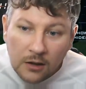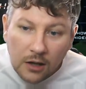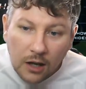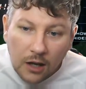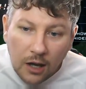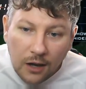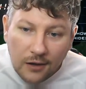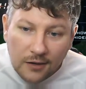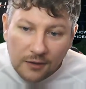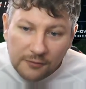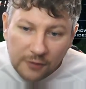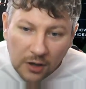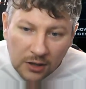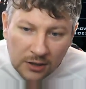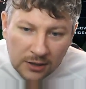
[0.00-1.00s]
And then
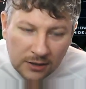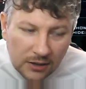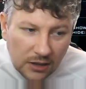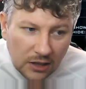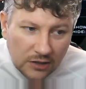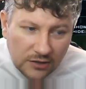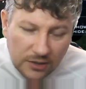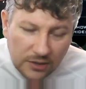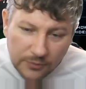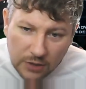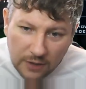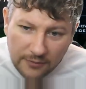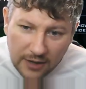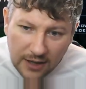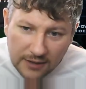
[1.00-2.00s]
finally, the last tip that
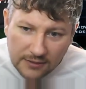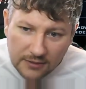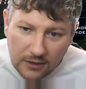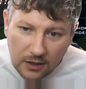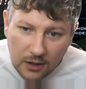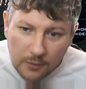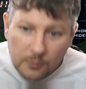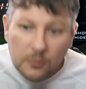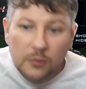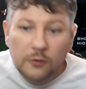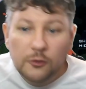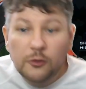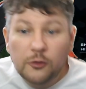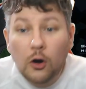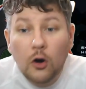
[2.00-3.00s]
I've had
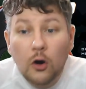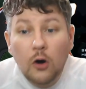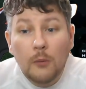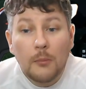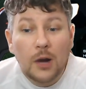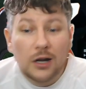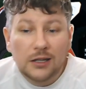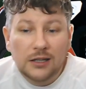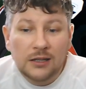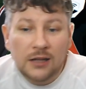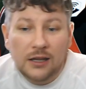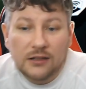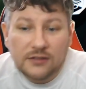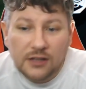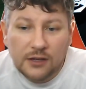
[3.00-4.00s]
for mining
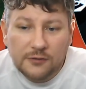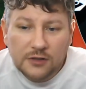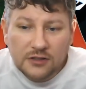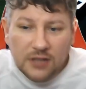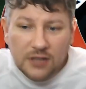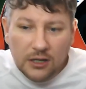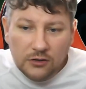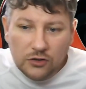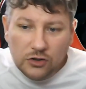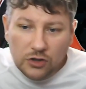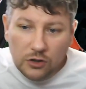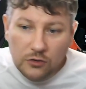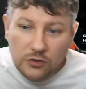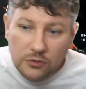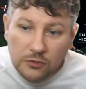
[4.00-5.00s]
is if the scanner
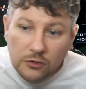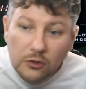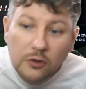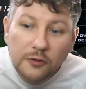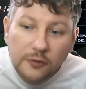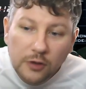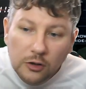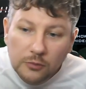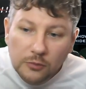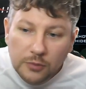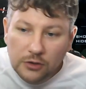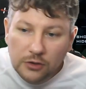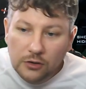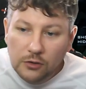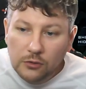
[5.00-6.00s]
shows you an ore field
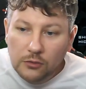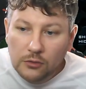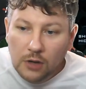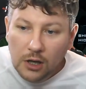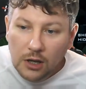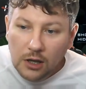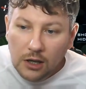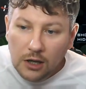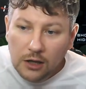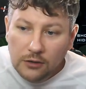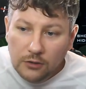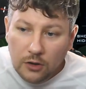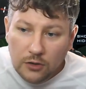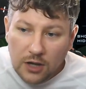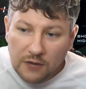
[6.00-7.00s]
but you
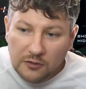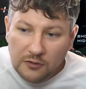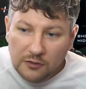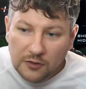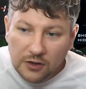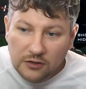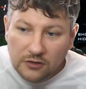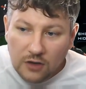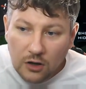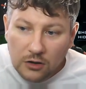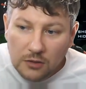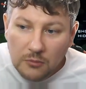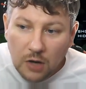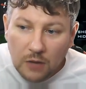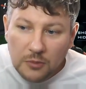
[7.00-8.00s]
know that everything is gone,
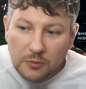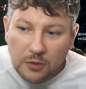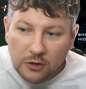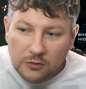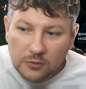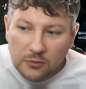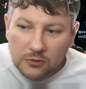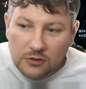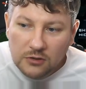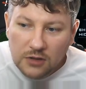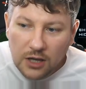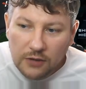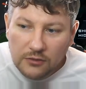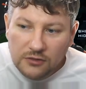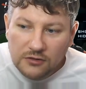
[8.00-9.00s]
it might be possible that
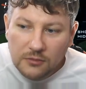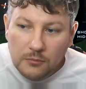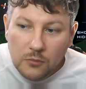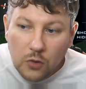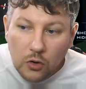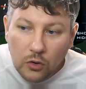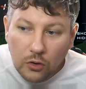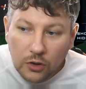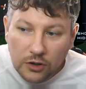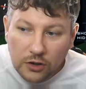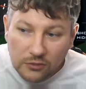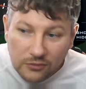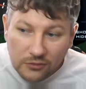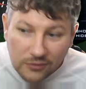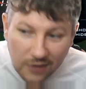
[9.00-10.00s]
there is some more in
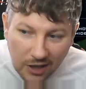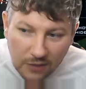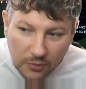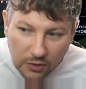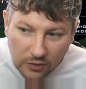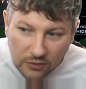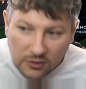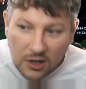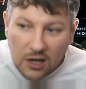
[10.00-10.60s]
your neighborhood.